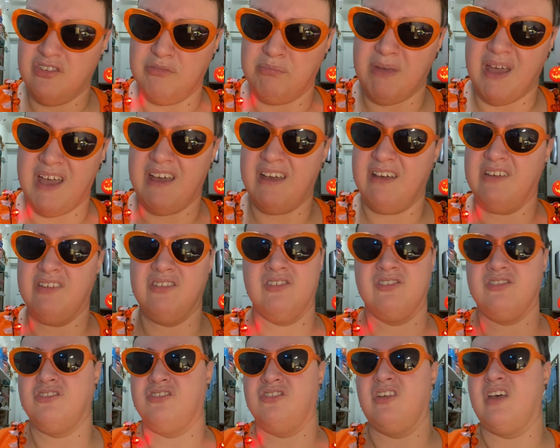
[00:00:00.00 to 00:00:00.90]

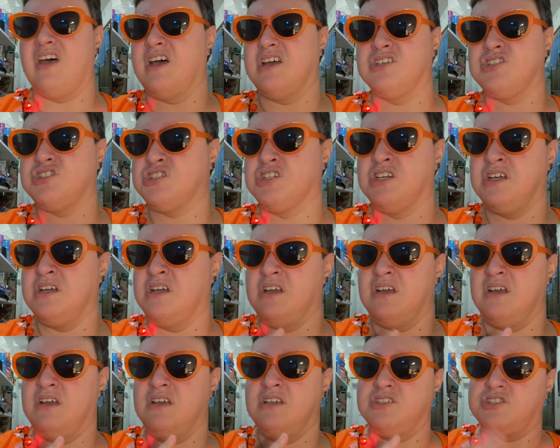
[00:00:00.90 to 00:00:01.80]
masc
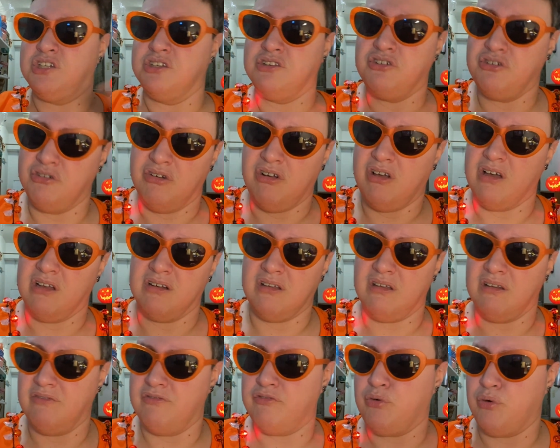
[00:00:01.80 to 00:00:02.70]
/ gender
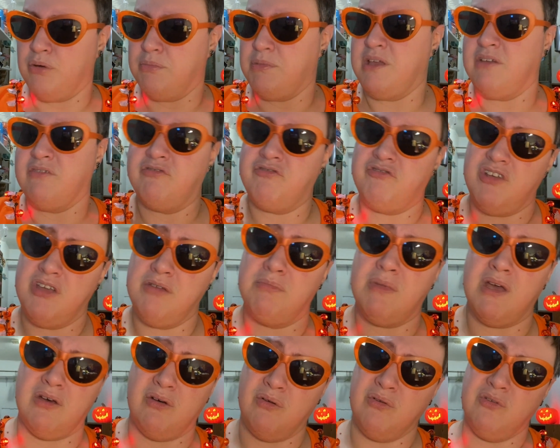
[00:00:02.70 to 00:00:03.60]
non-conforming
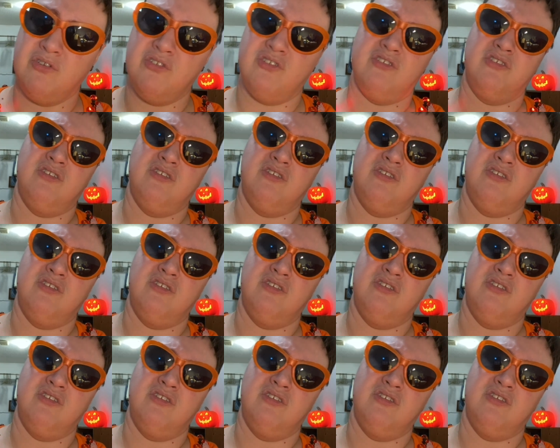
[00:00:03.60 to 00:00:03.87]
females,